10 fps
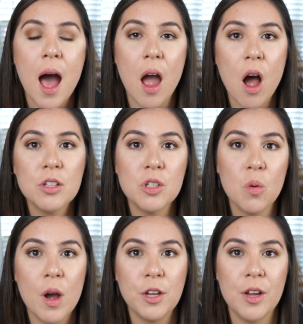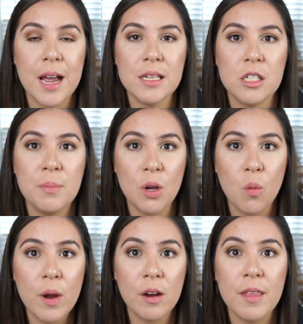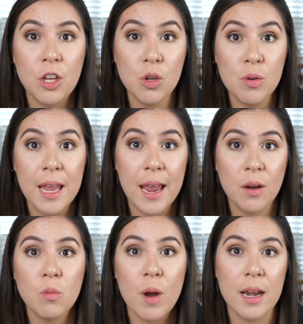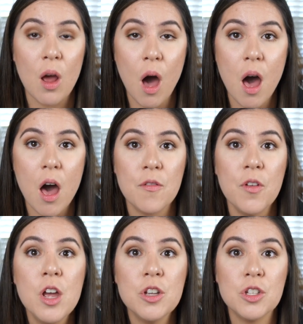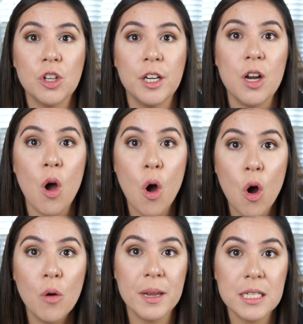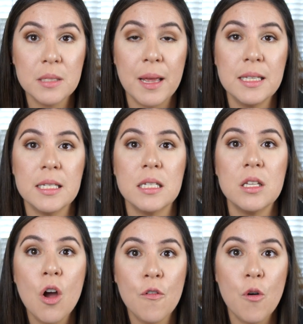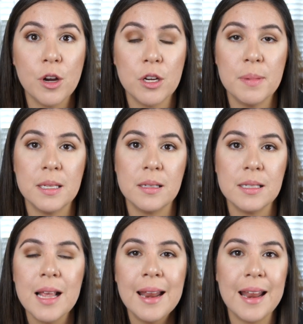I also want you guys to be aware that you can write off certain home expenses for your business.